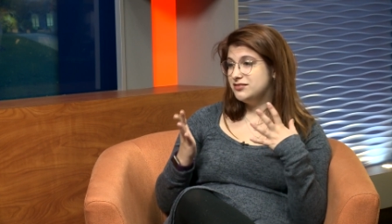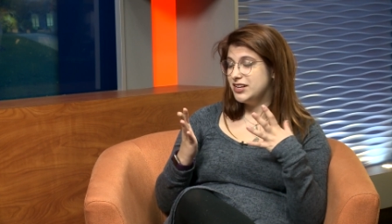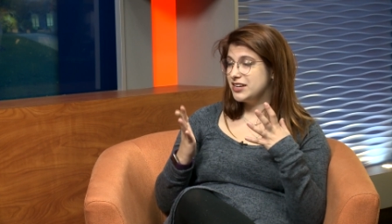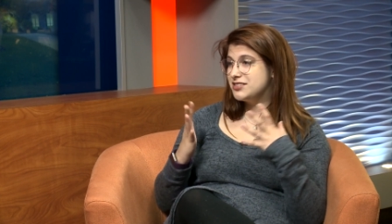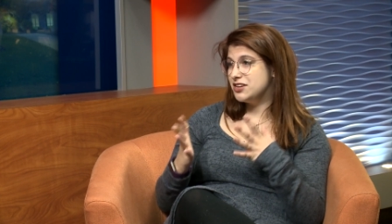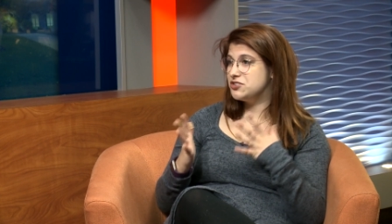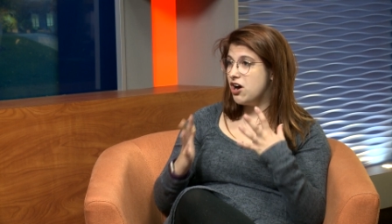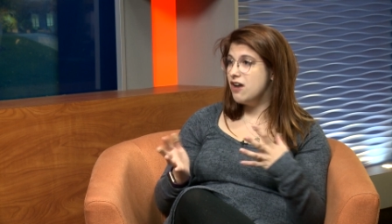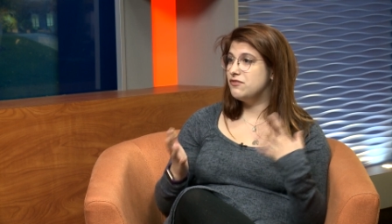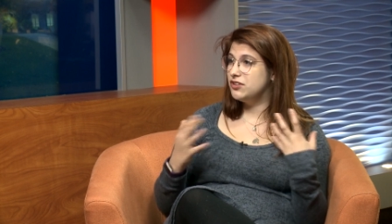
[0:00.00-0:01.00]
like such
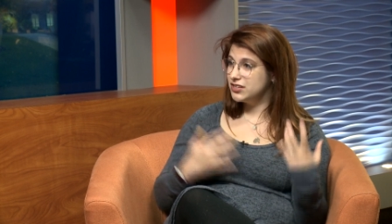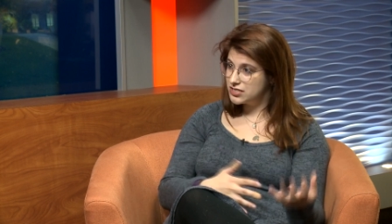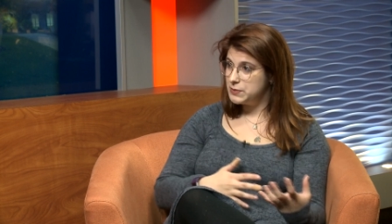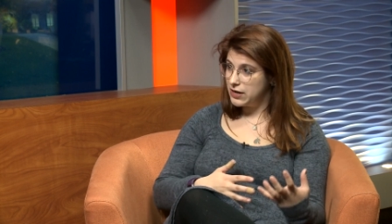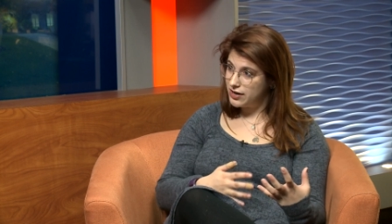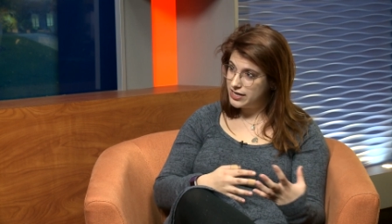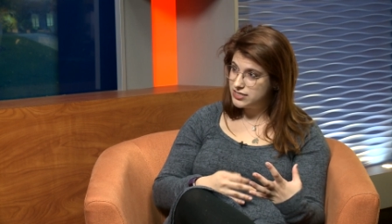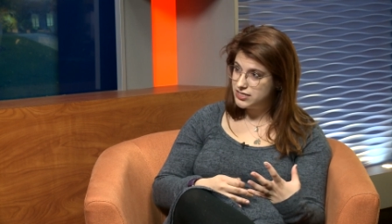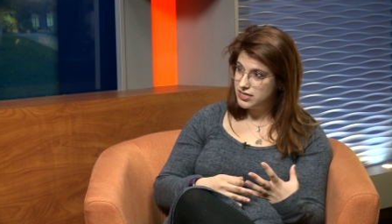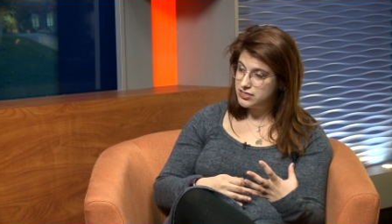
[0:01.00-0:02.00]
awful
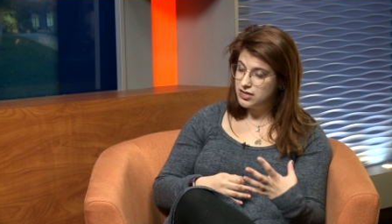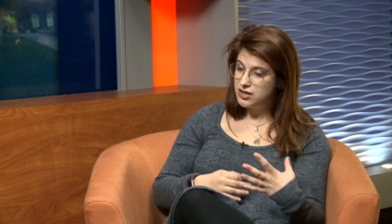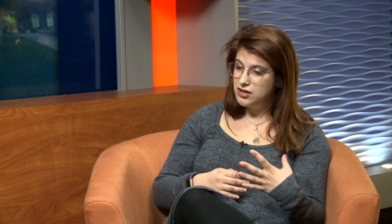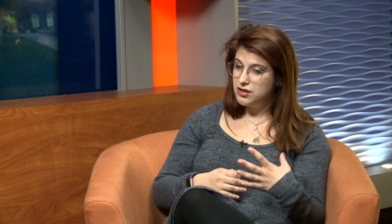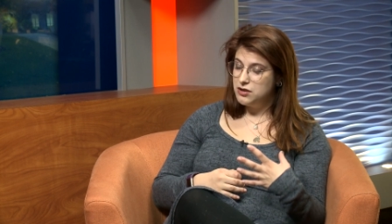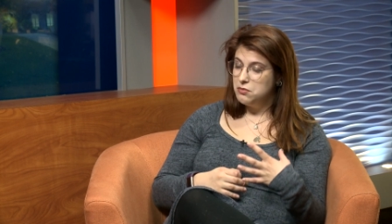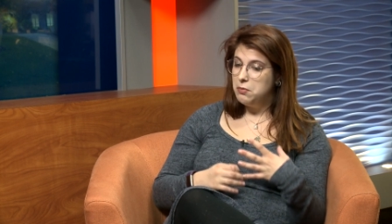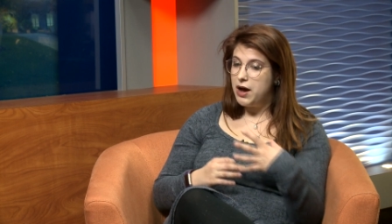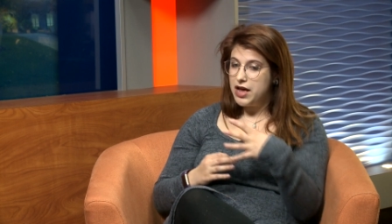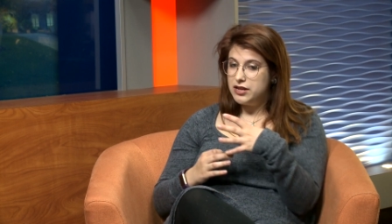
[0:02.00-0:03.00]
experiences,
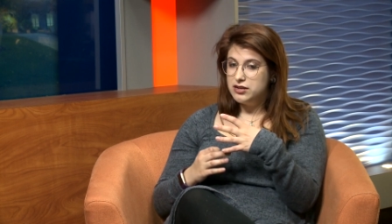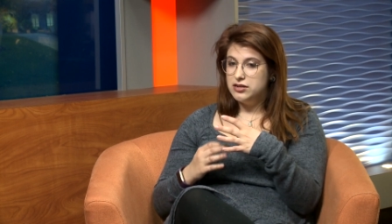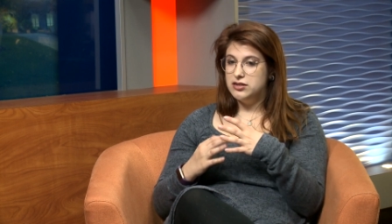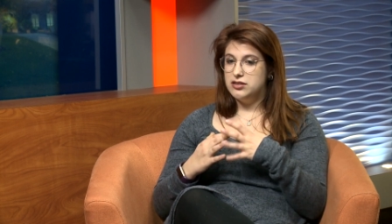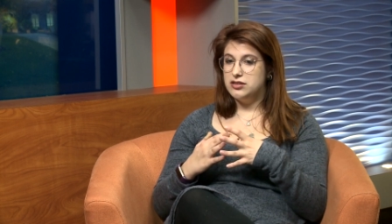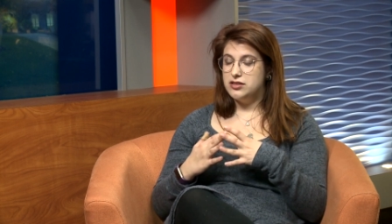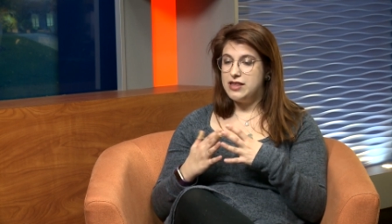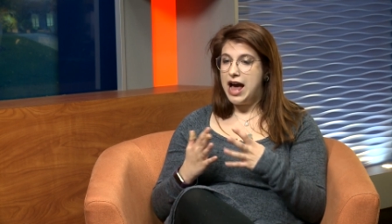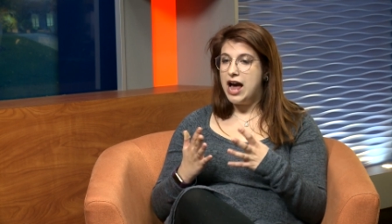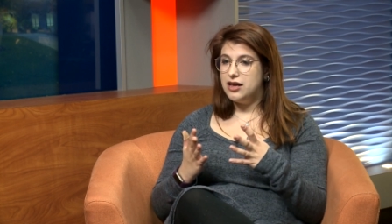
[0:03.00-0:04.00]
but
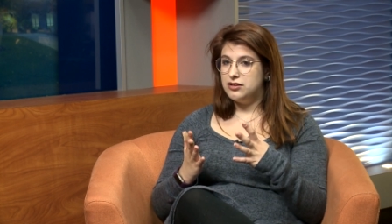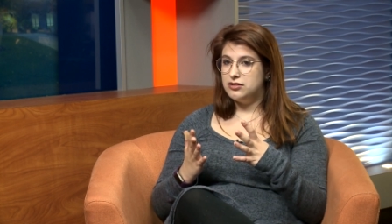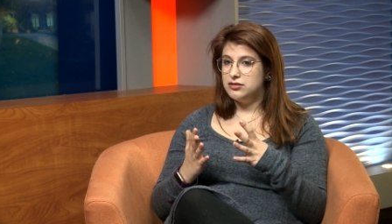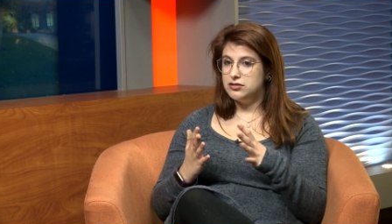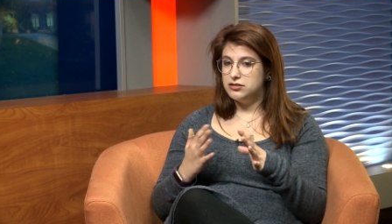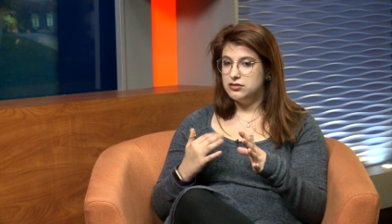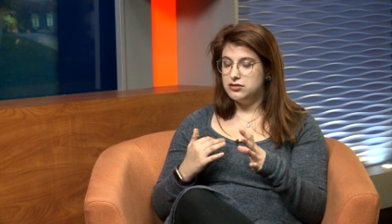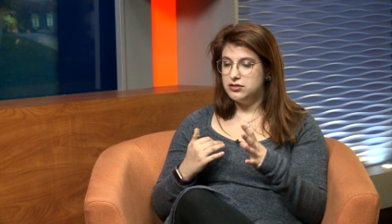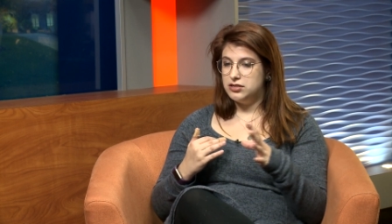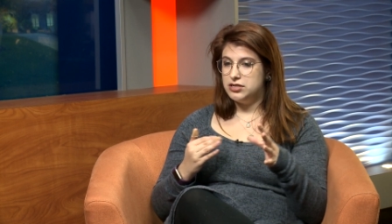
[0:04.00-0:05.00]
that
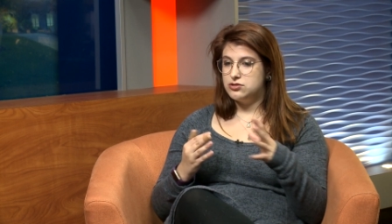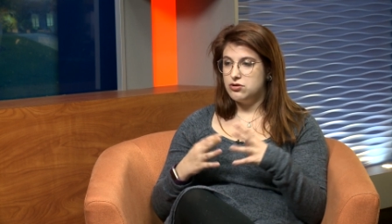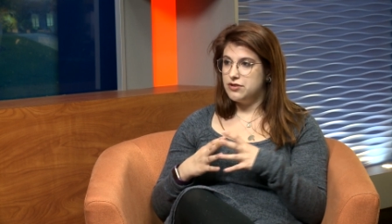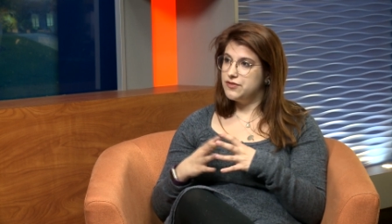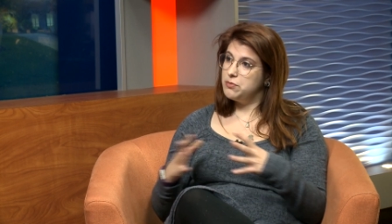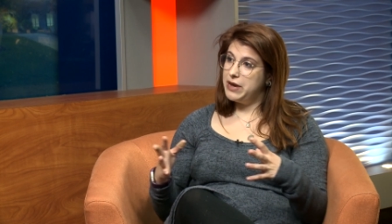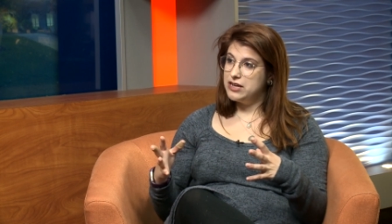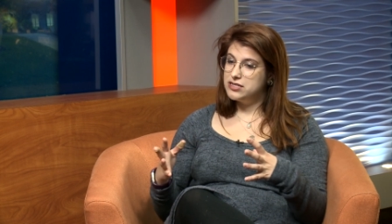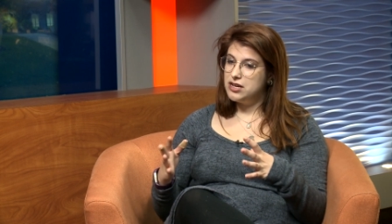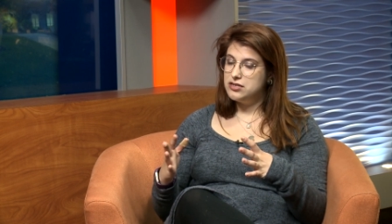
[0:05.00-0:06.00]
is sort of the
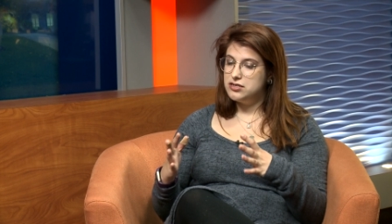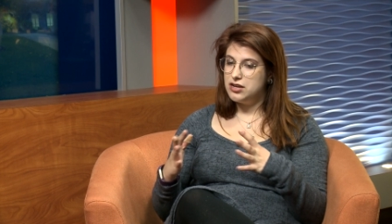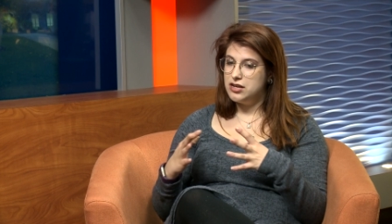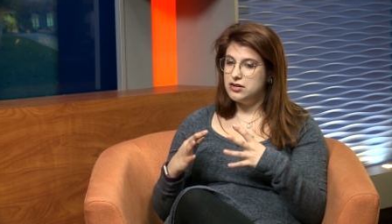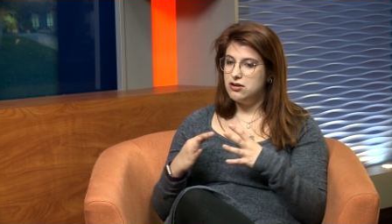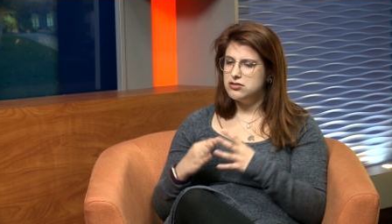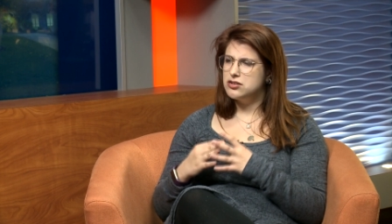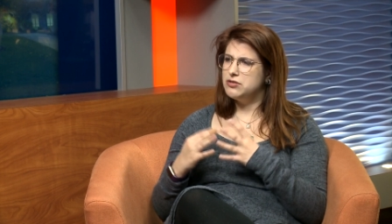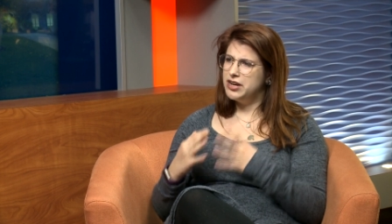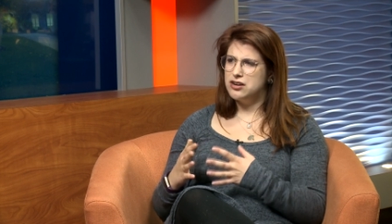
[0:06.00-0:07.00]
basis, and
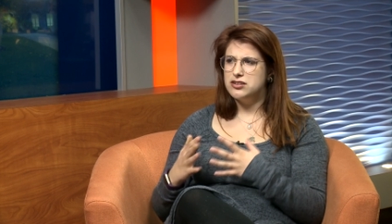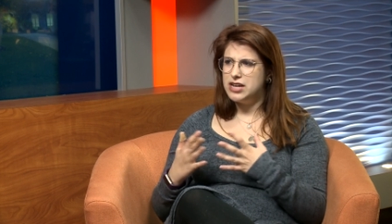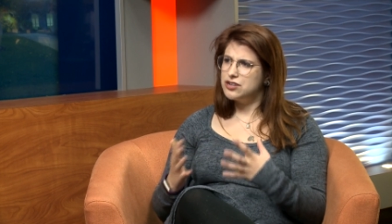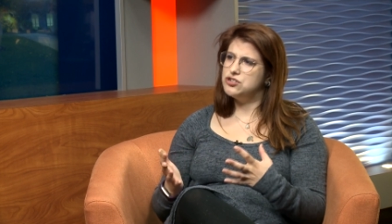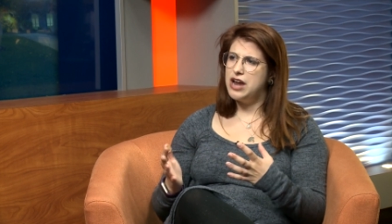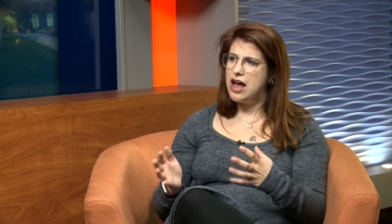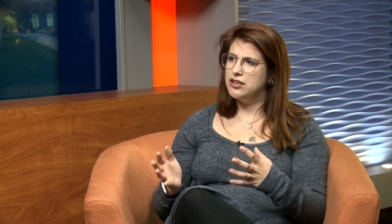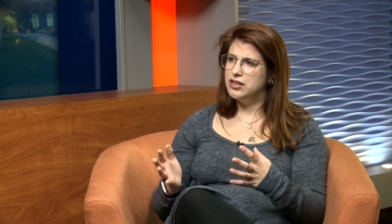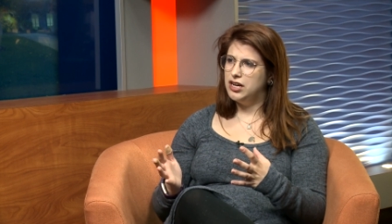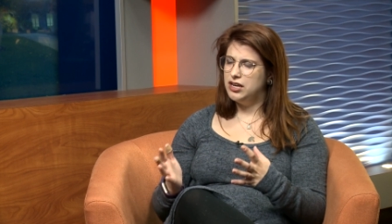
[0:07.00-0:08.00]
also
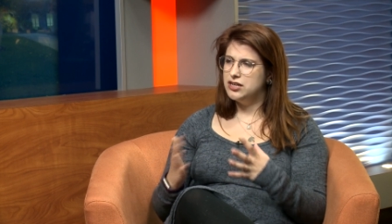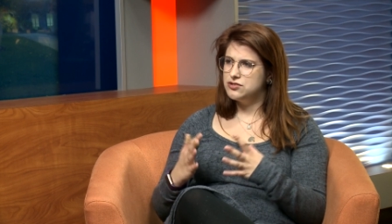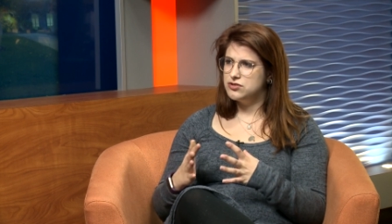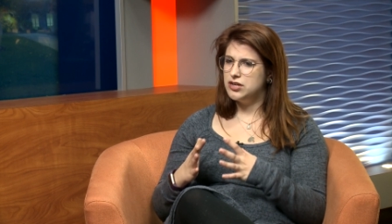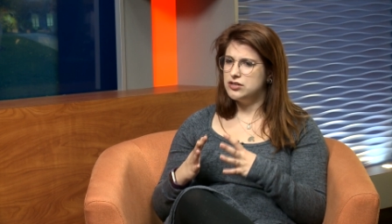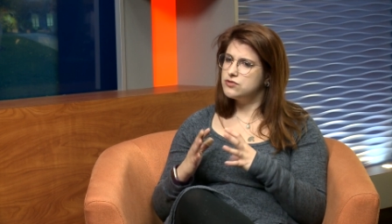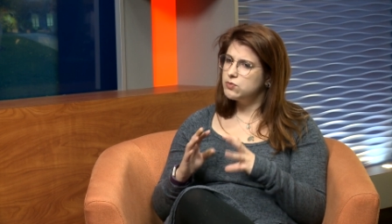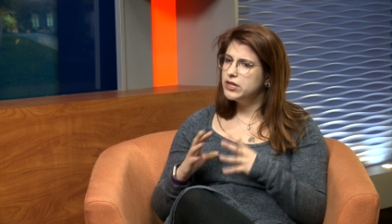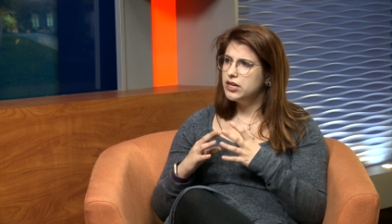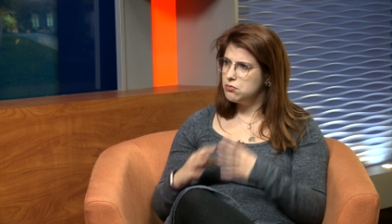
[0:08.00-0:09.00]
intersectionality is is
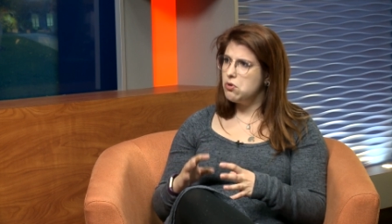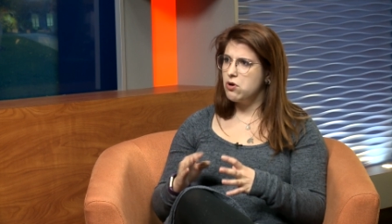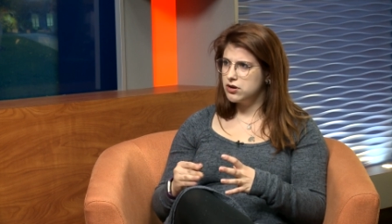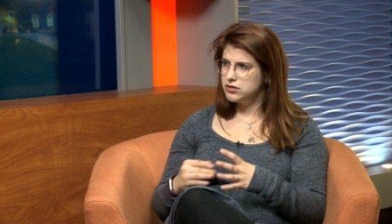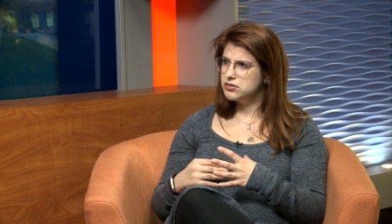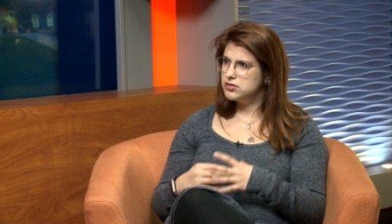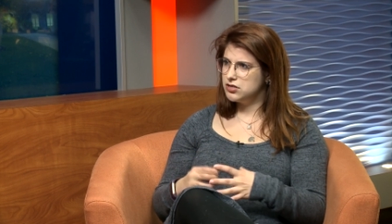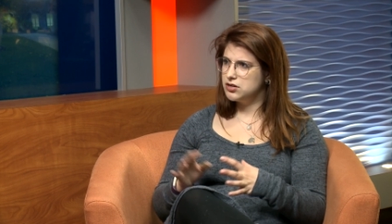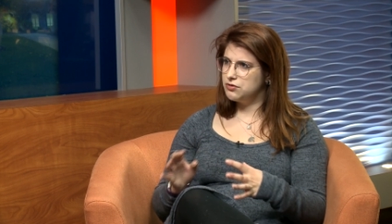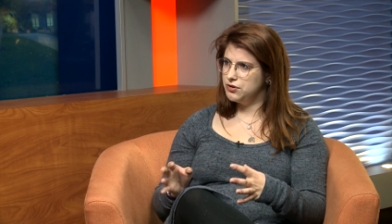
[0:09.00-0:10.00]
really important to
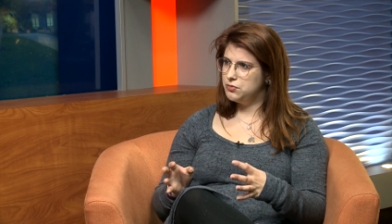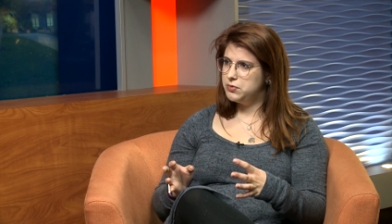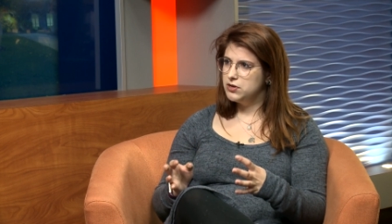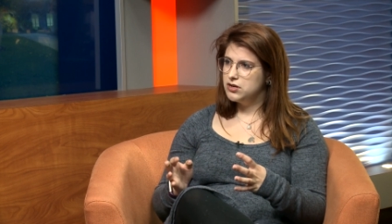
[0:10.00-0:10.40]
the group.